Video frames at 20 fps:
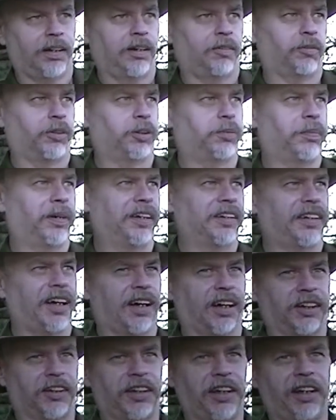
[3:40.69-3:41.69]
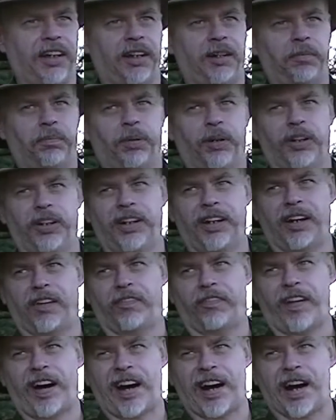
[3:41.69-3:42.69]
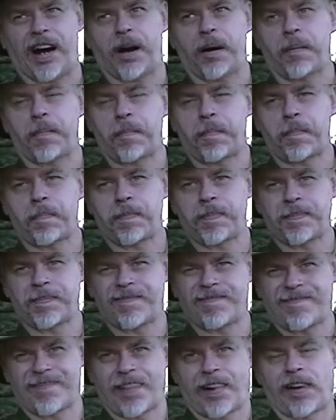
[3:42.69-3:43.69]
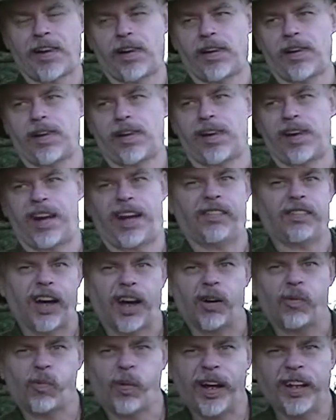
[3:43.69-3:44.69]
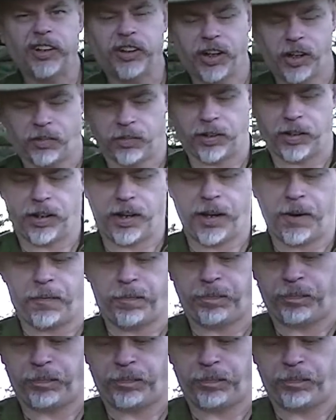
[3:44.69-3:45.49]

which meant take a tin and put it in a fire. And I've got it wedged on there now.